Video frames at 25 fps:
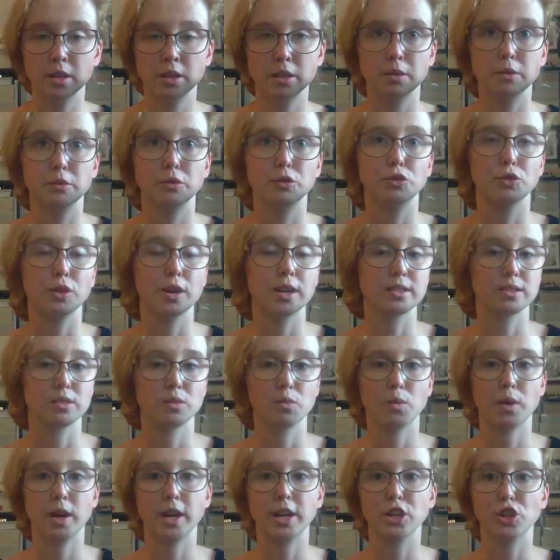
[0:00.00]
dressed in
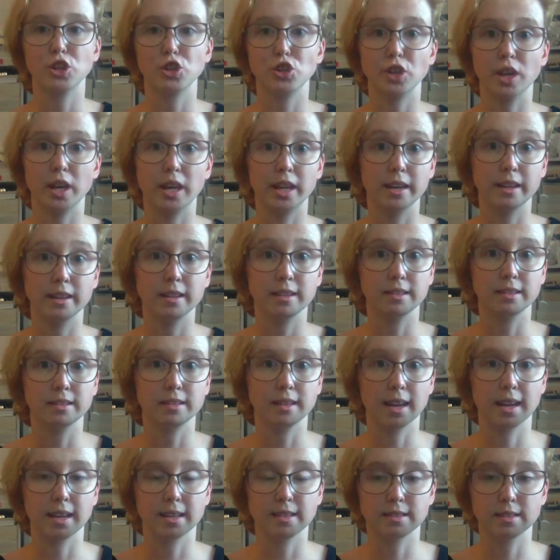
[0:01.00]
white Shen
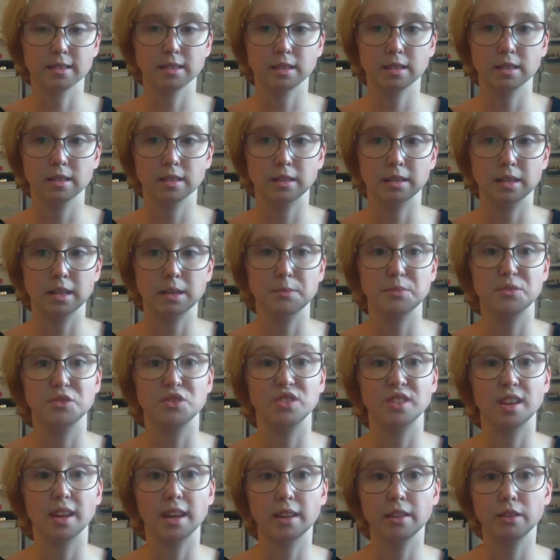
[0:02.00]
assassin named
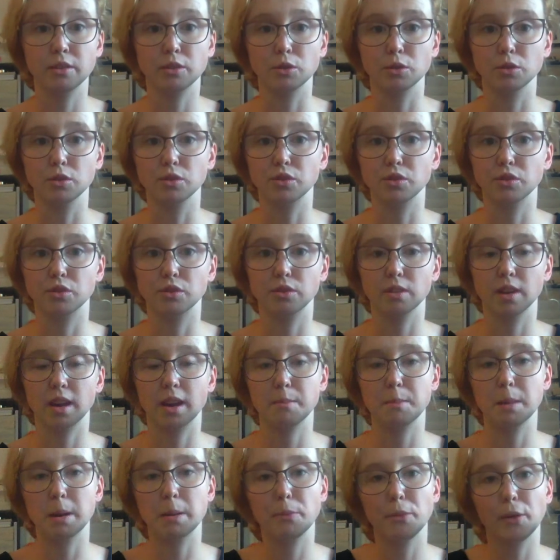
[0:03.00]
Zeth, or
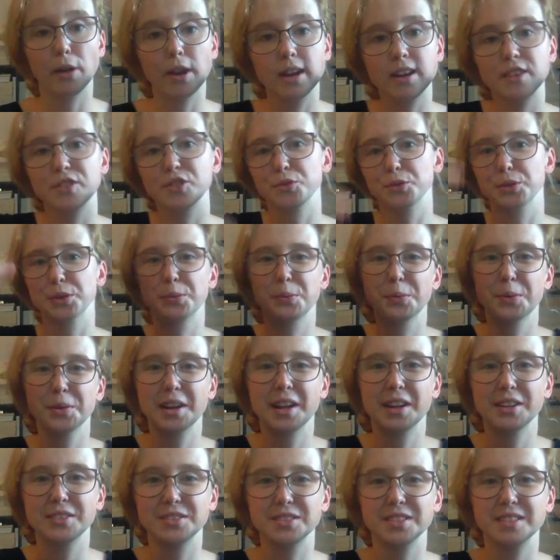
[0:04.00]
my brain has always
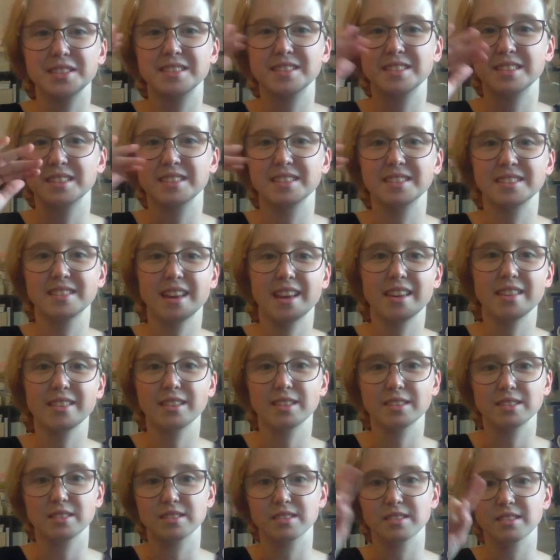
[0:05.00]
pronounced it so Zeth
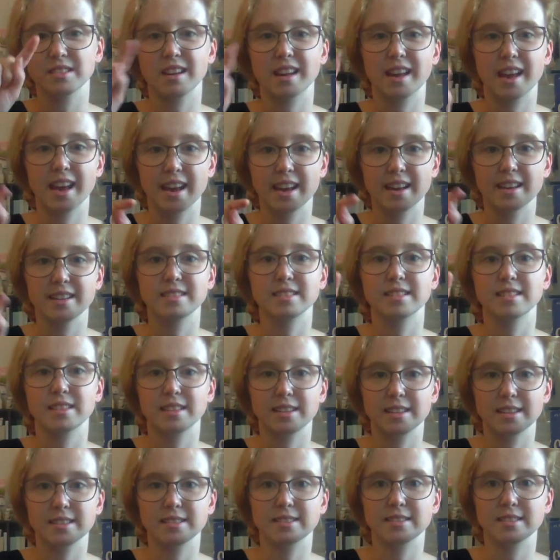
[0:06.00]
because it's an S and then
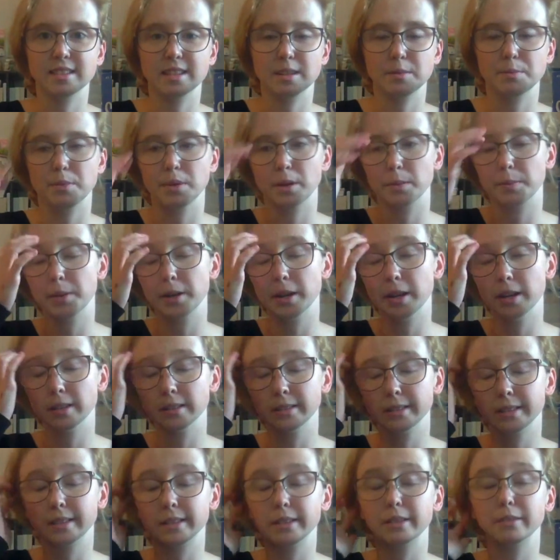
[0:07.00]
a Z, but
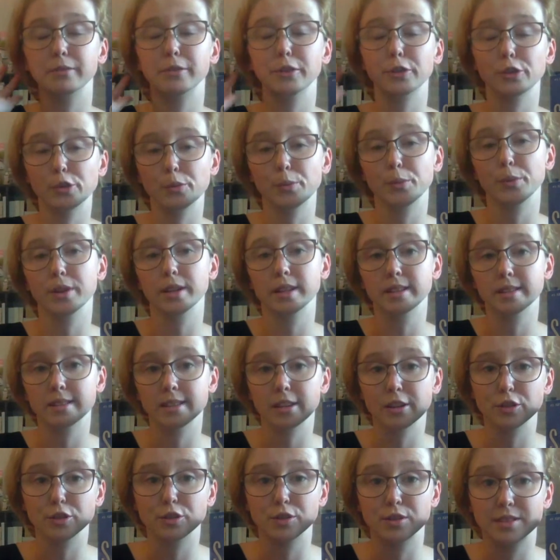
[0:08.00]
apparently the official
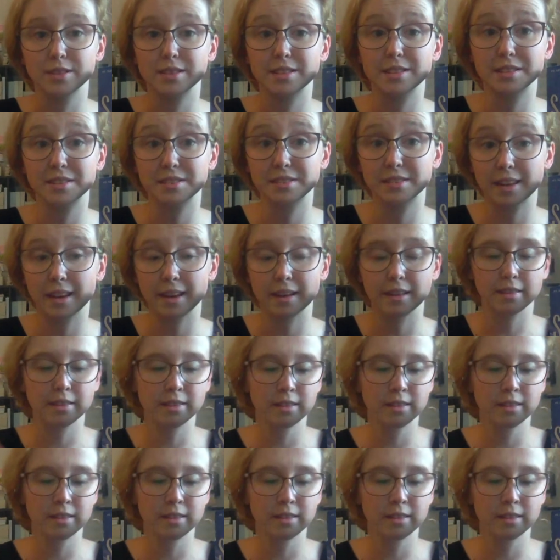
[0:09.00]
pronunciation is Zeth,